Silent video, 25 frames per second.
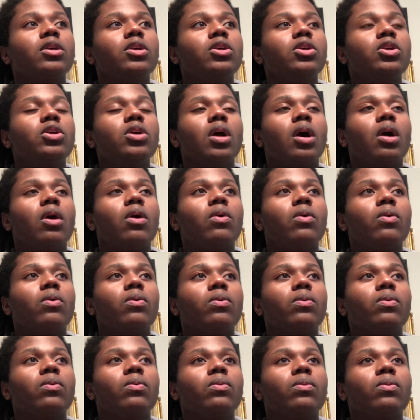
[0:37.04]
you
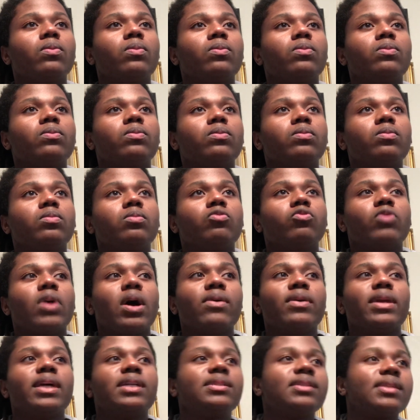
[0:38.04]
know,
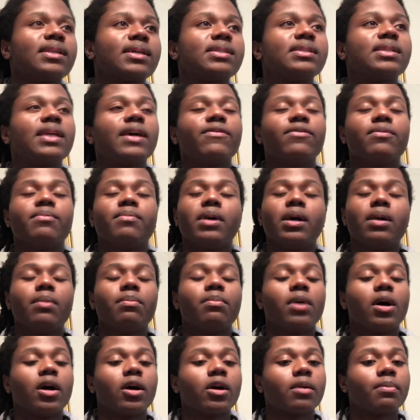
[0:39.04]
around that 6, 7 month
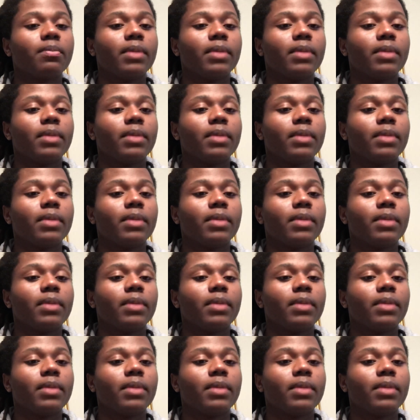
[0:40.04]
mark,